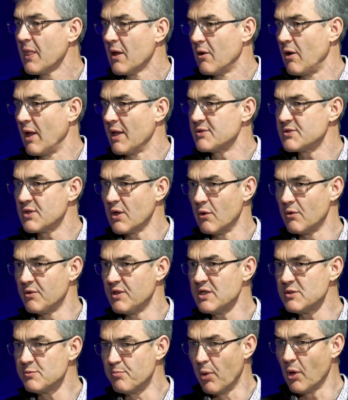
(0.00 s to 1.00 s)
All right, so
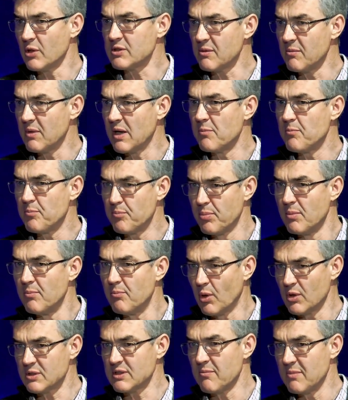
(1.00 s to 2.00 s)
this
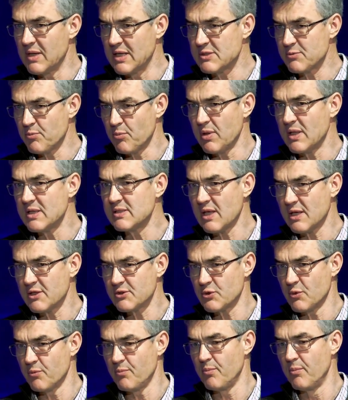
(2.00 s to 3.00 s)
bottomless place has
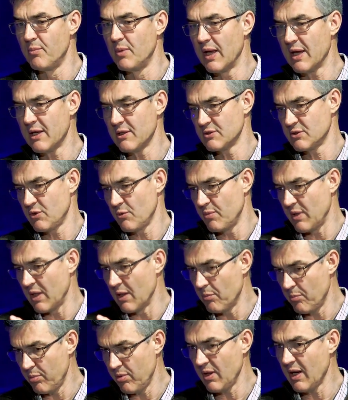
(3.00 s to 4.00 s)
to be
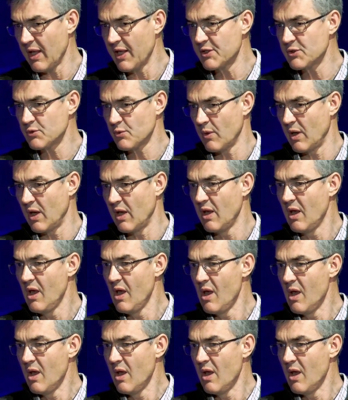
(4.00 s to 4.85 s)
a place where